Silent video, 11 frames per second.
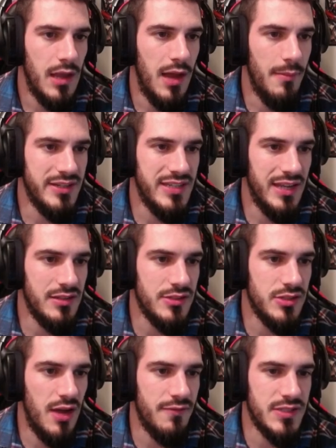I'm going to take this
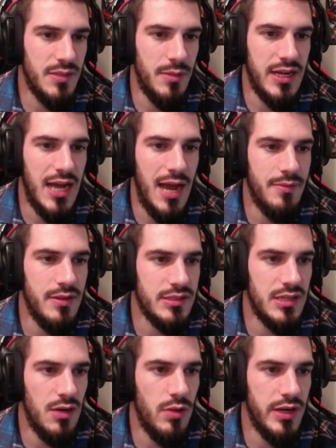off because I'm going to copy
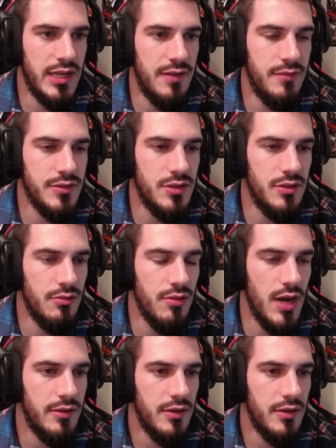this and I want to give it to you, right?